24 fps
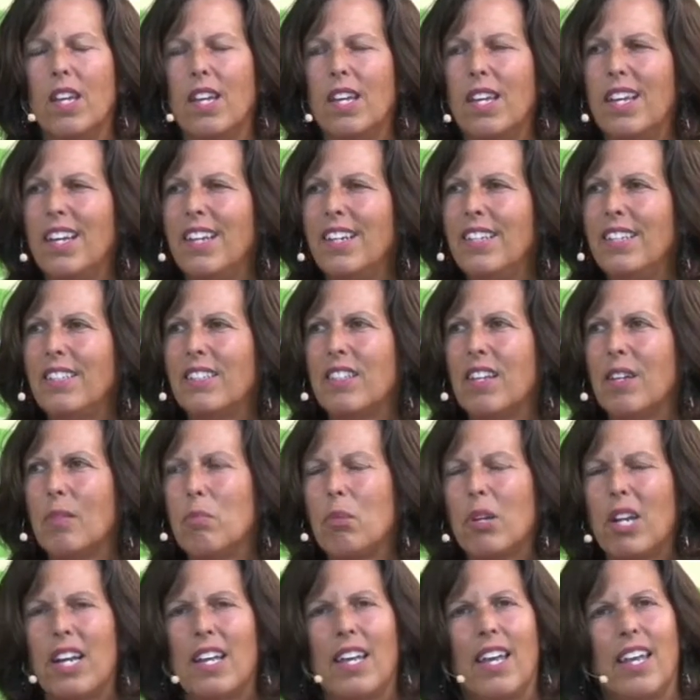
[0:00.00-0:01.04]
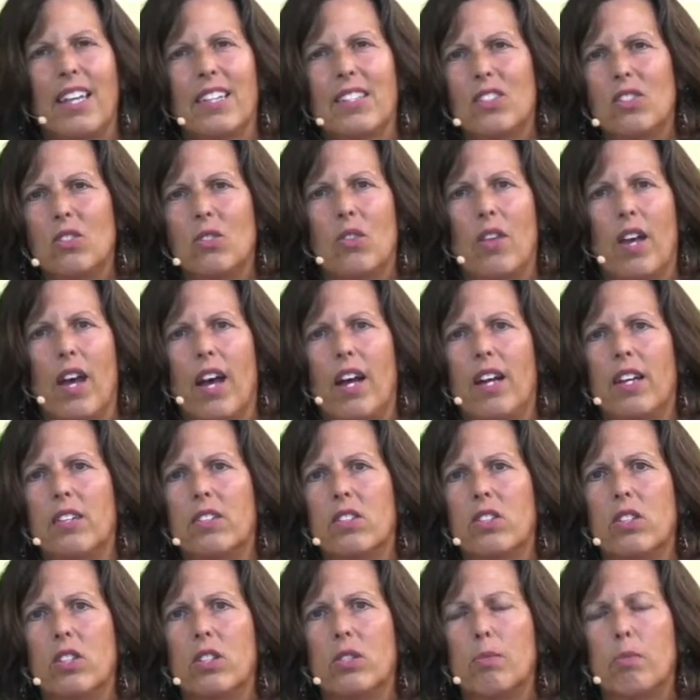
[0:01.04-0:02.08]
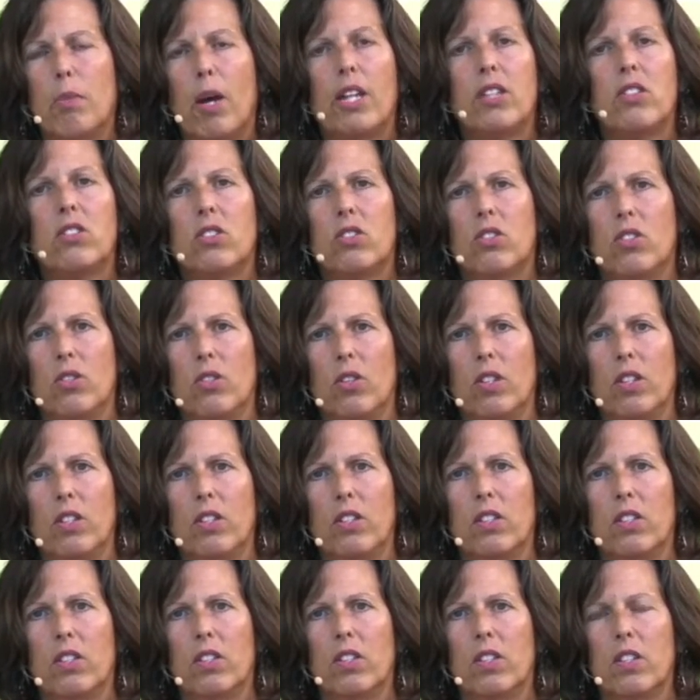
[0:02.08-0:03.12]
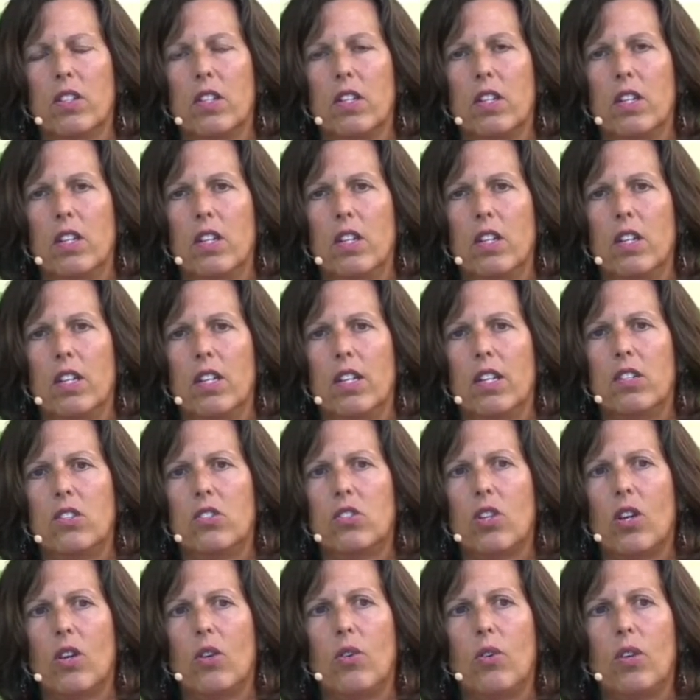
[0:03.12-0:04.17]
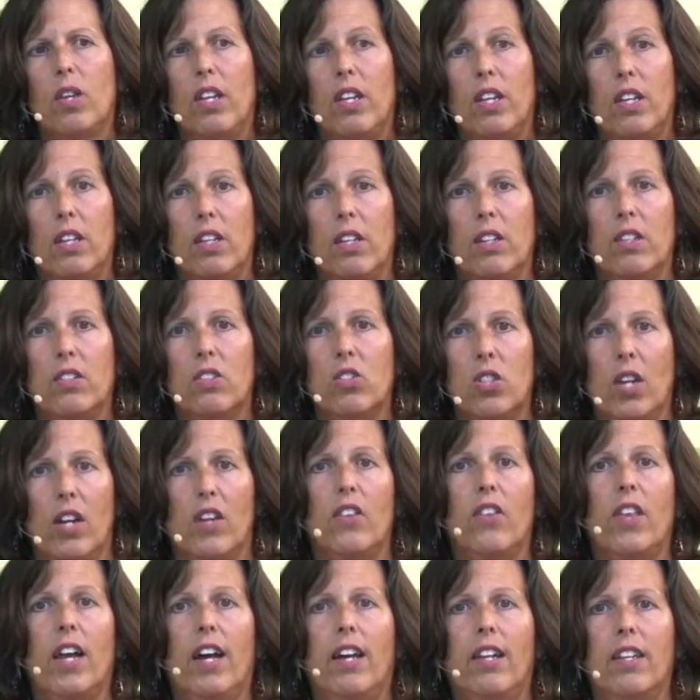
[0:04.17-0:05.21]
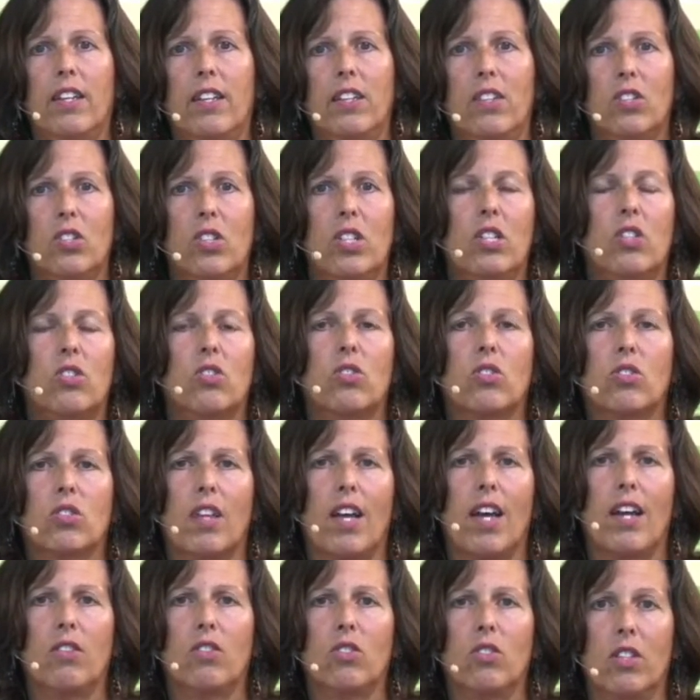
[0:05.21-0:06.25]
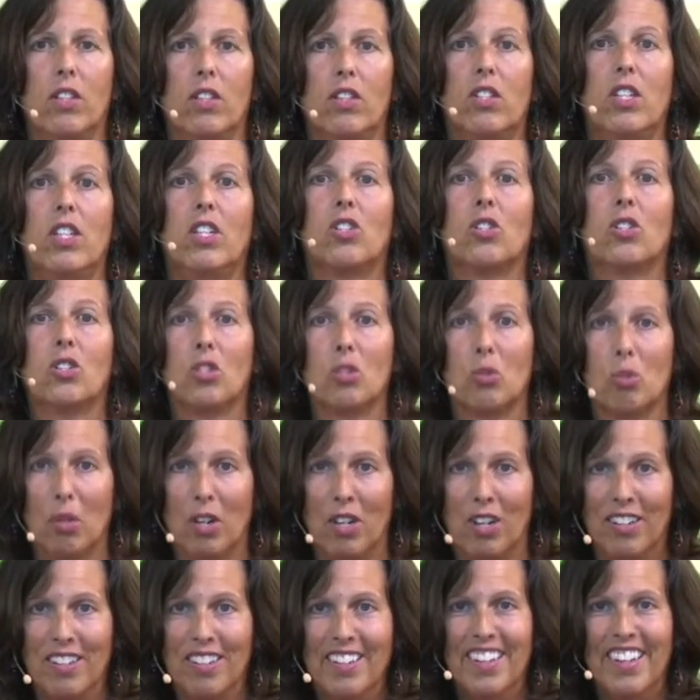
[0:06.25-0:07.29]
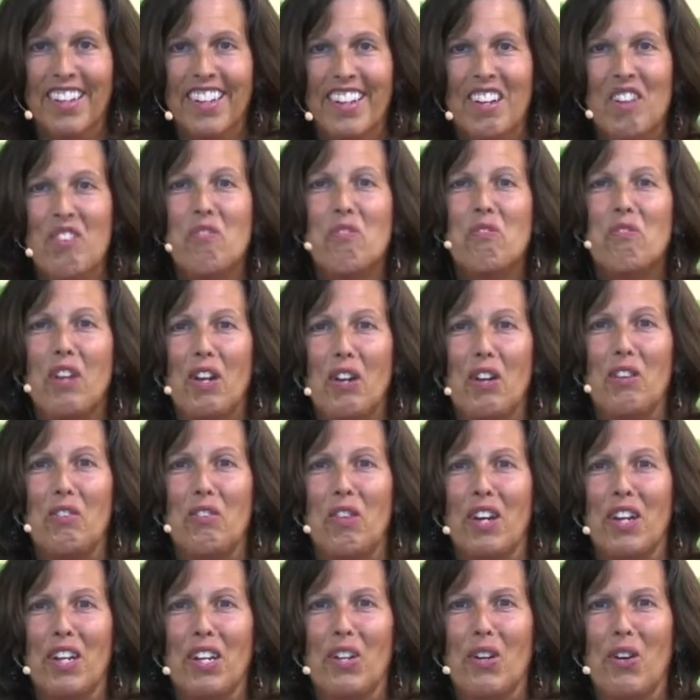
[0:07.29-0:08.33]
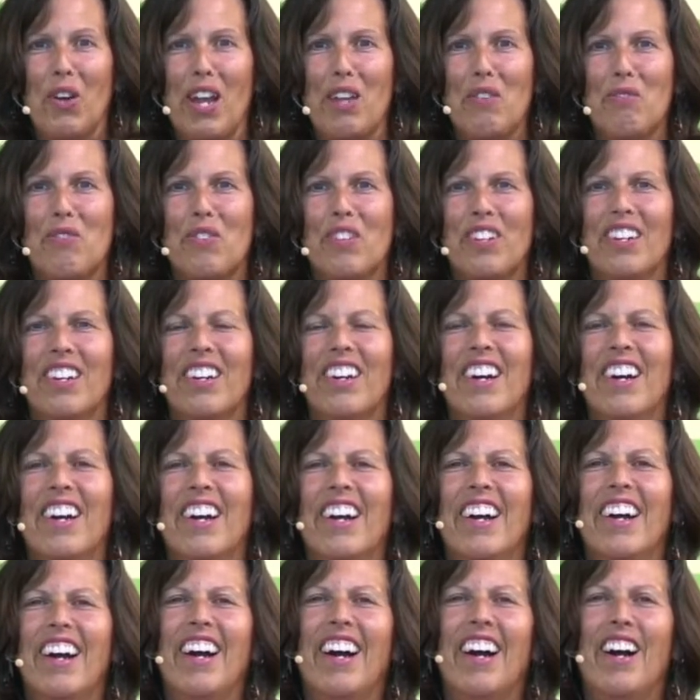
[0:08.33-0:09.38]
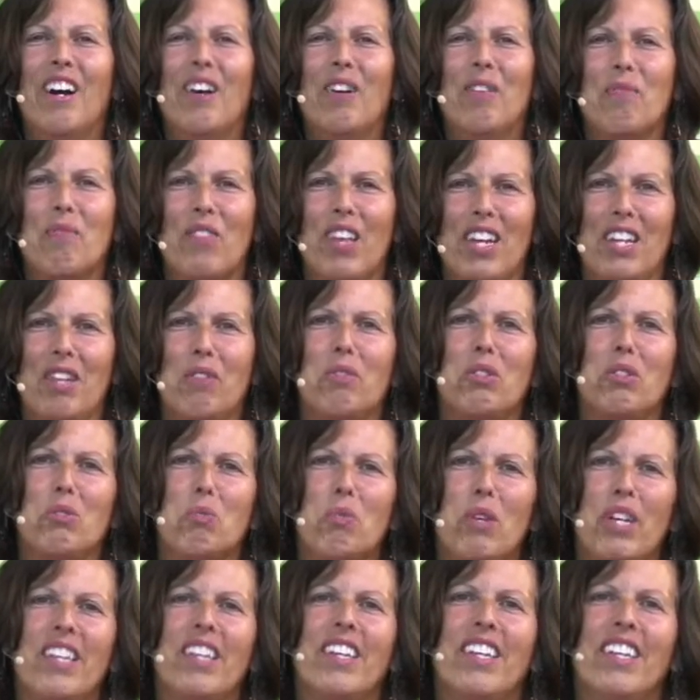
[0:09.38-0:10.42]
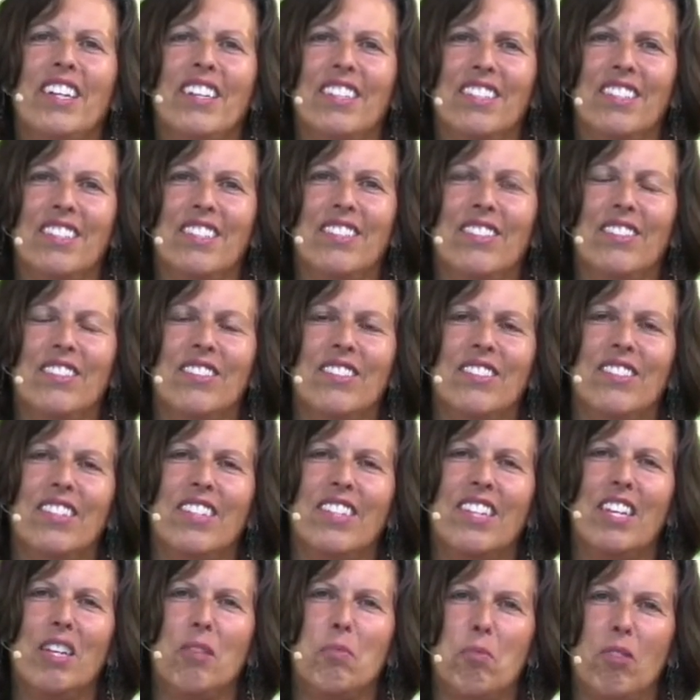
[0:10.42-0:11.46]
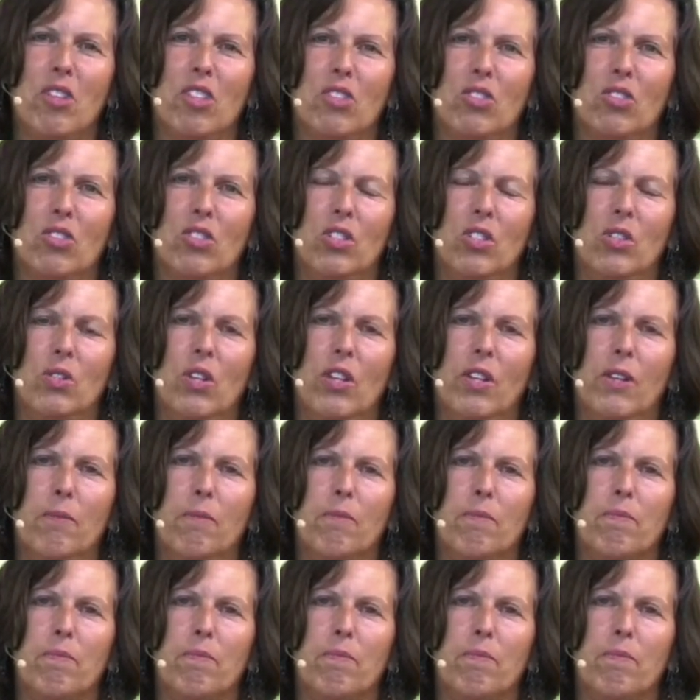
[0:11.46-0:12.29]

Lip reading: And he said, "But I can't do that. She's my student." And so he shared that in the teacher's lounge, and the teachers were very, very grateful that he was willing to keep this student.